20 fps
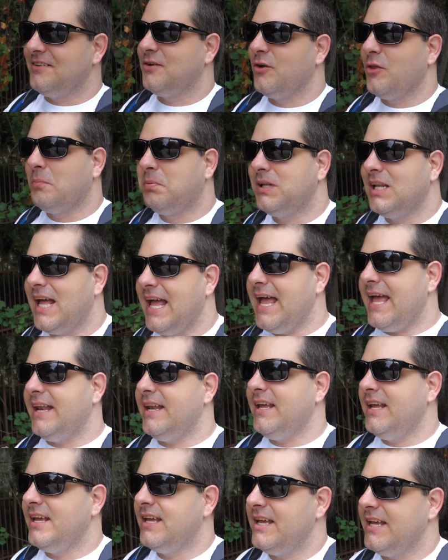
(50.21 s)
So the
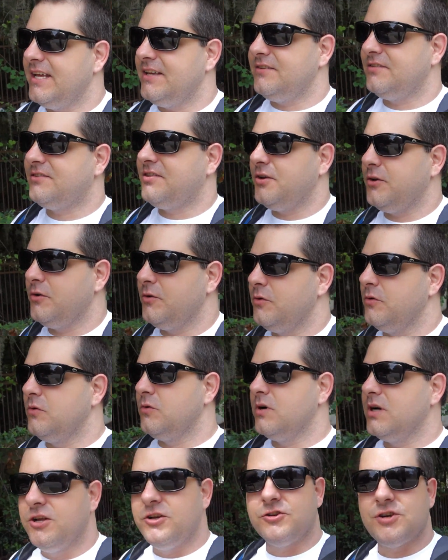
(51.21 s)
plan is
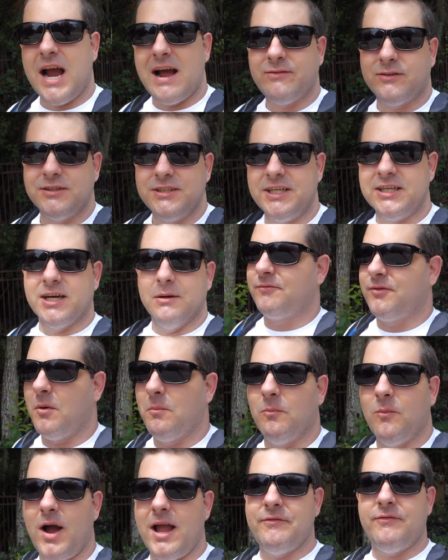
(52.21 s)
to travel Europe
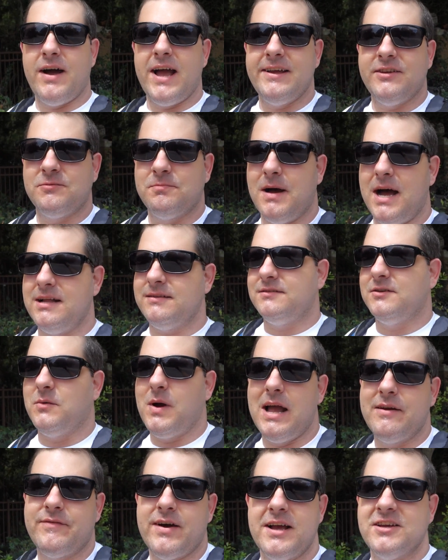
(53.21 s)
from Wi-Fi spot to
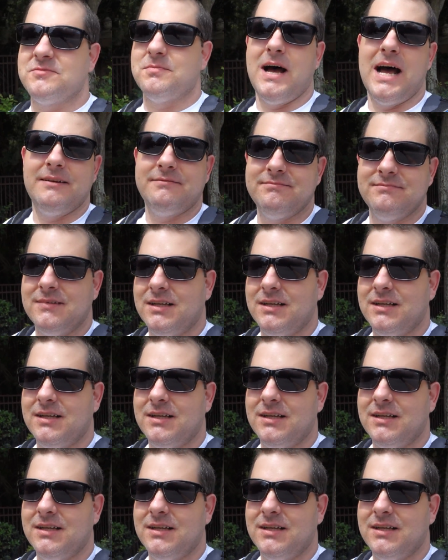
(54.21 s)
Wi-Fi spot.